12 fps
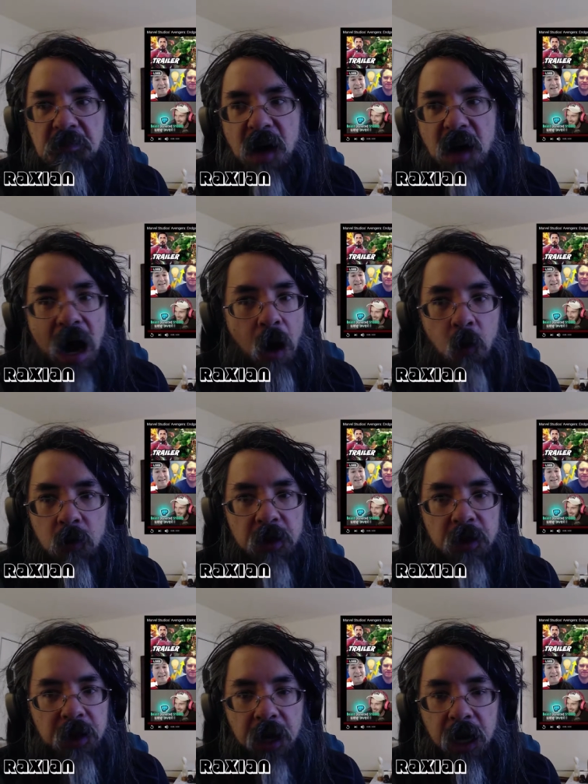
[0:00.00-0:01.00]
hour of
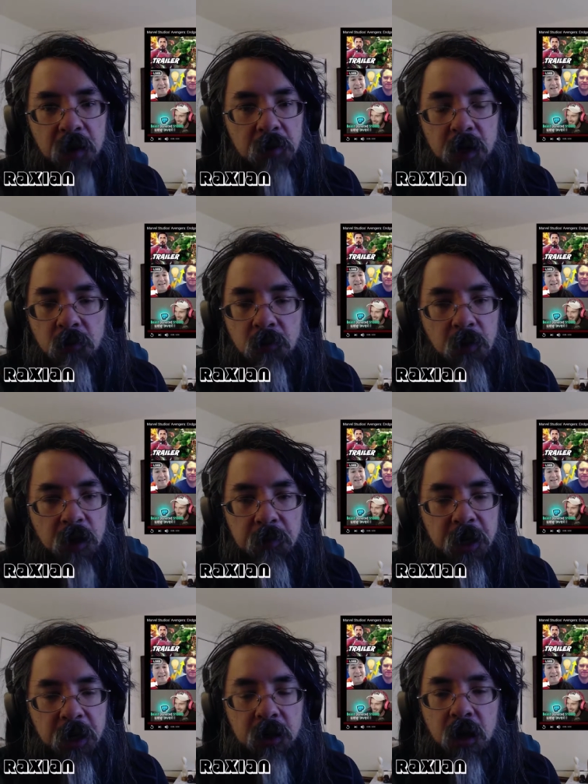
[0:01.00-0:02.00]
the game, it re I
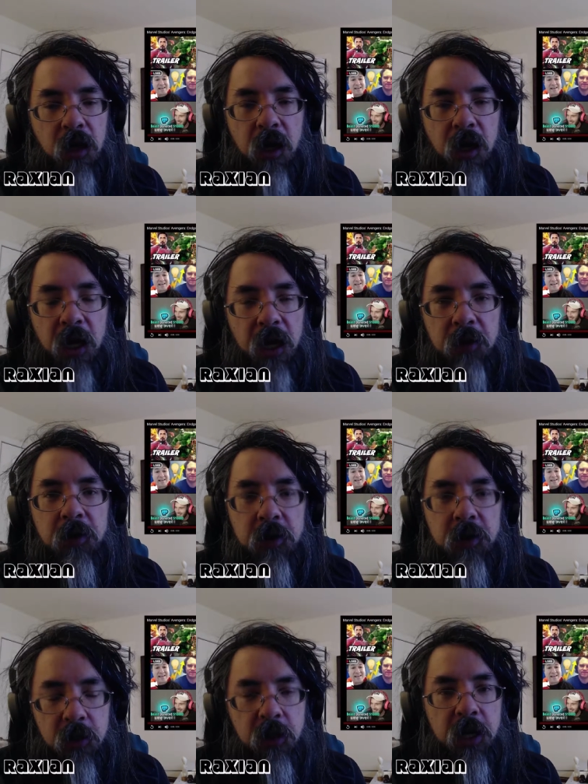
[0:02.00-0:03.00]
mean, it,
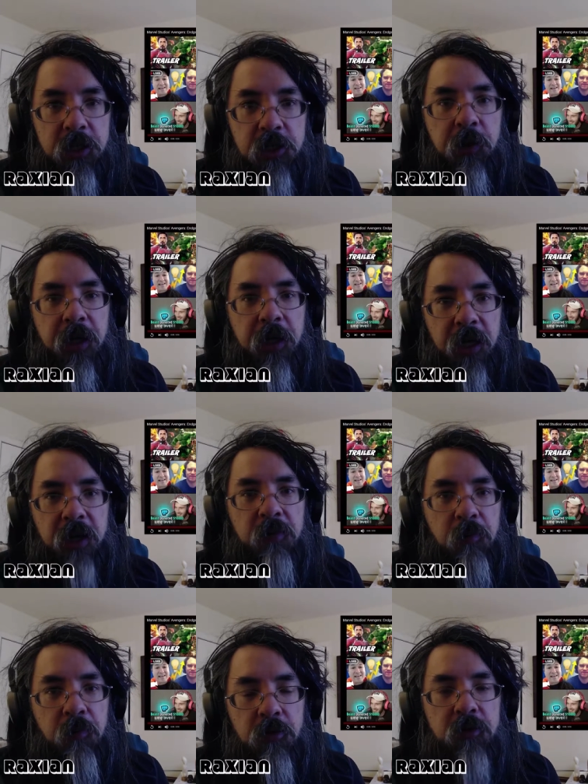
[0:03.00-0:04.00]
it, the history
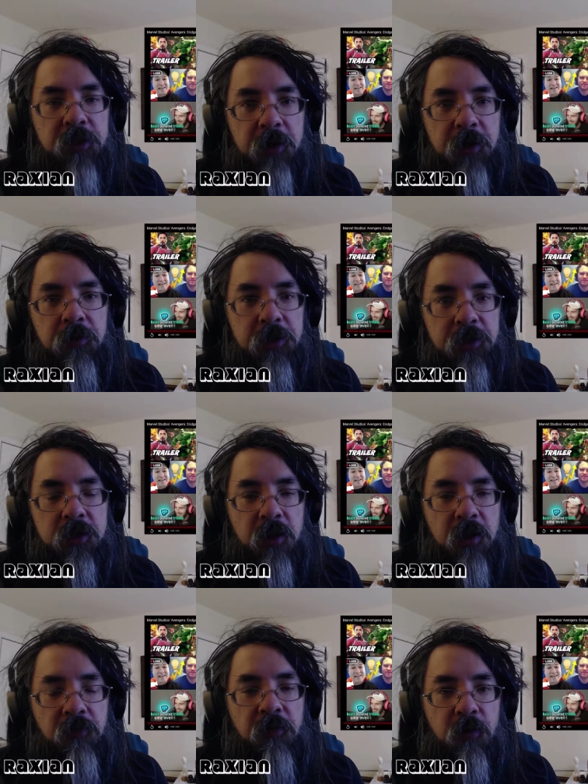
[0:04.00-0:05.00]
even proves it. It was
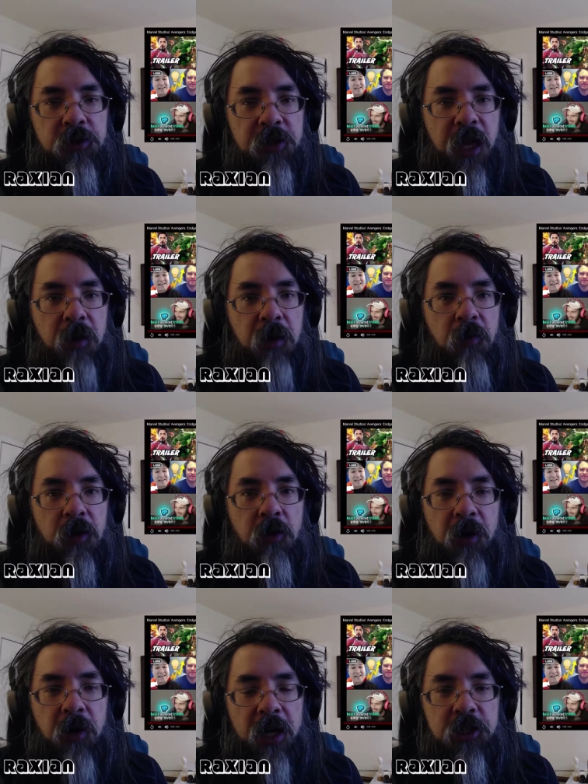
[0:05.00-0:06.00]
the first game where no
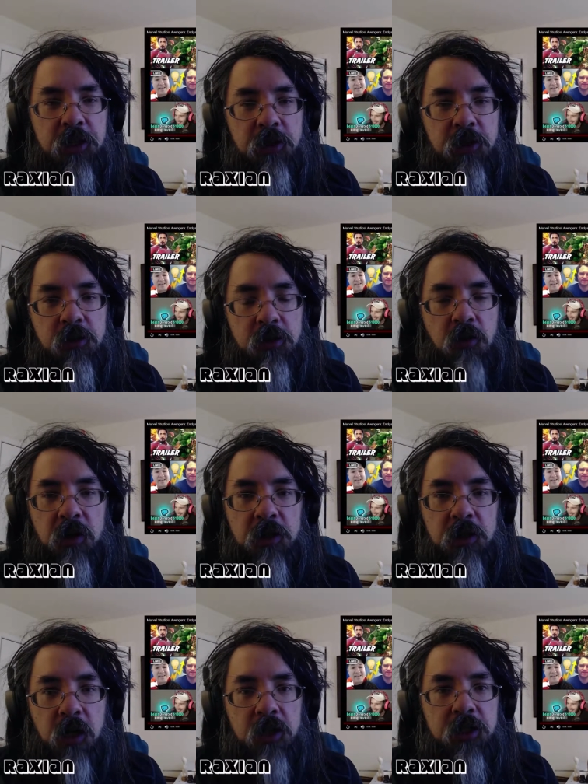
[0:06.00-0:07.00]
one actually sc scored a
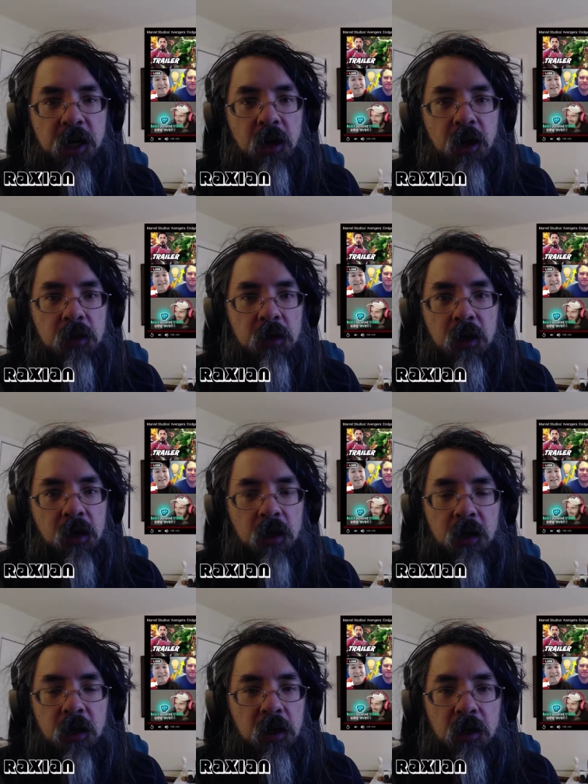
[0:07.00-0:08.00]
touchdown.
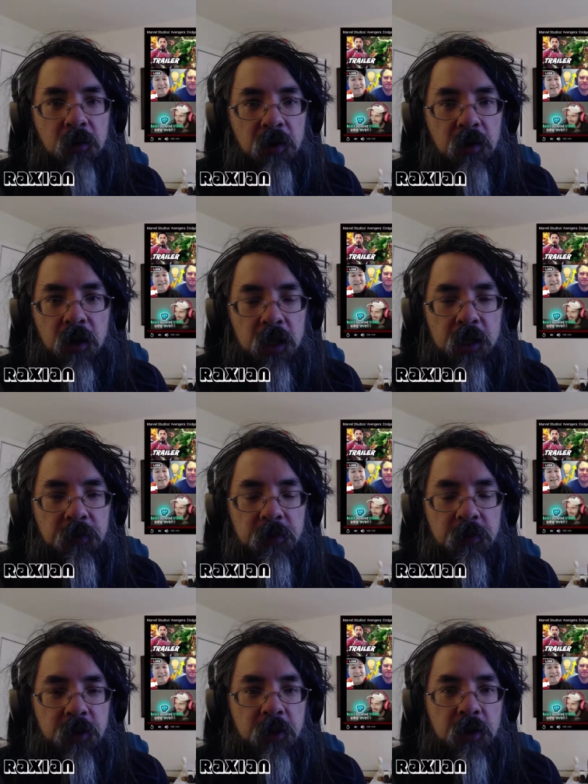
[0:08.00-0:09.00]
The
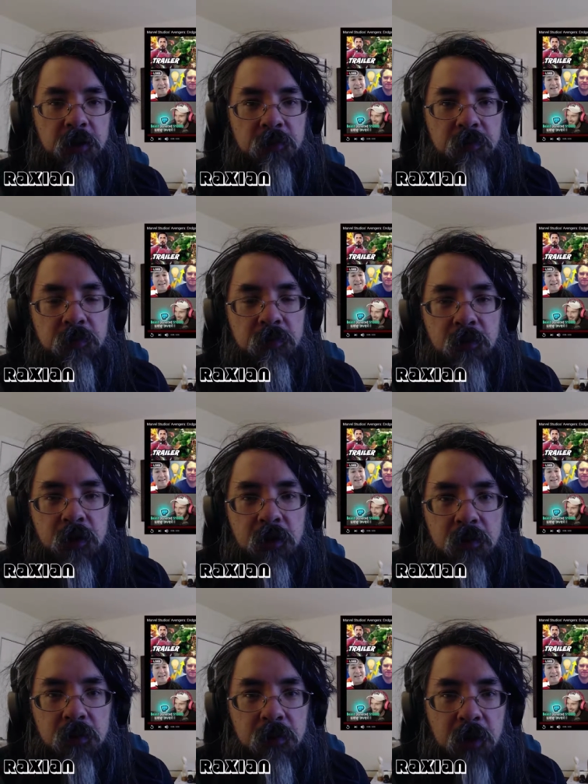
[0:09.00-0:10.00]
you know the
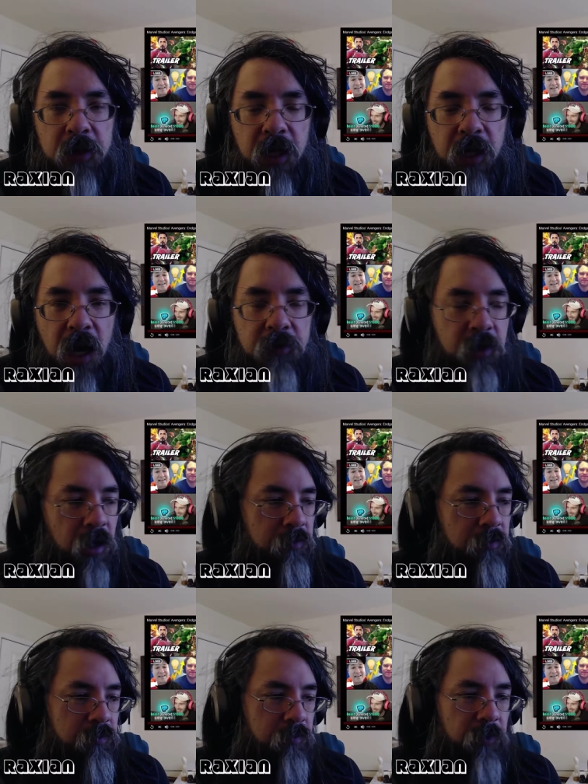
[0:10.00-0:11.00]
at the halftime.
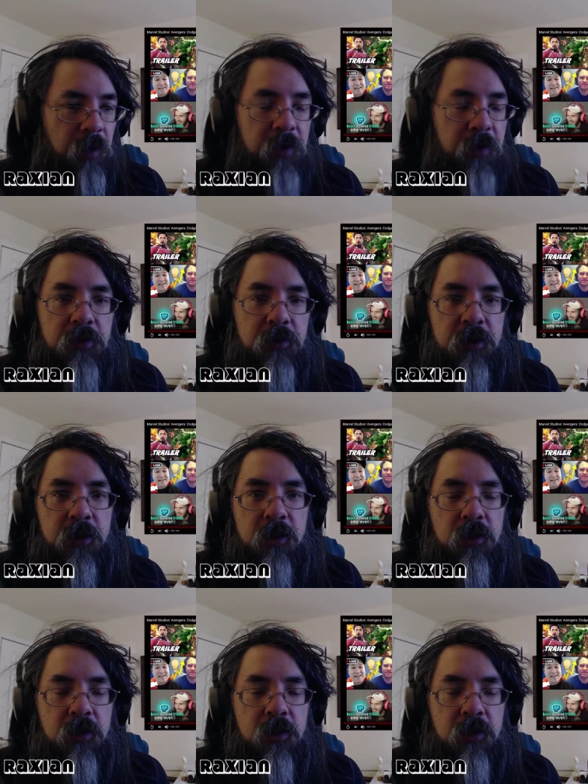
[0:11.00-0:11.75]
I mean, it was